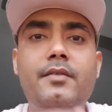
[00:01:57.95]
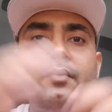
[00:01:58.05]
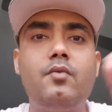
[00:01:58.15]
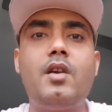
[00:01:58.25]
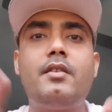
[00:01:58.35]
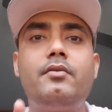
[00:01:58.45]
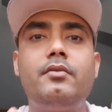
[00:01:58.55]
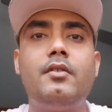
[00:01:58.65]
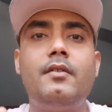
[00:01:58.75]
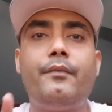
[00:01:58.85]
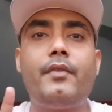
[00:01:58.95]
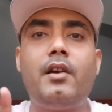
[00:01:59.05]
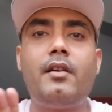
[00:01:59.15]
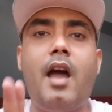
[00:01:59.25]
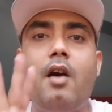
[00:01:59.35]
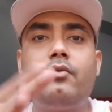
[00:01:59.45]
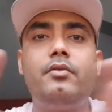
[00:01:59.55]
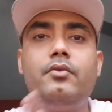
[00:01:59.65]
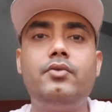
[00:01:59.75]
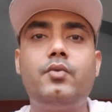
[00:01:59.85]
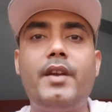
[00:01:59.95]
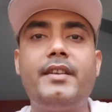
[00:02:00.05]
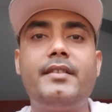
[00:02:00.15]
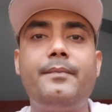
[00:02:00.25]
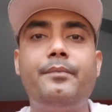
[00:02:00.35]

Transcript: If you want to learn how to lose weight,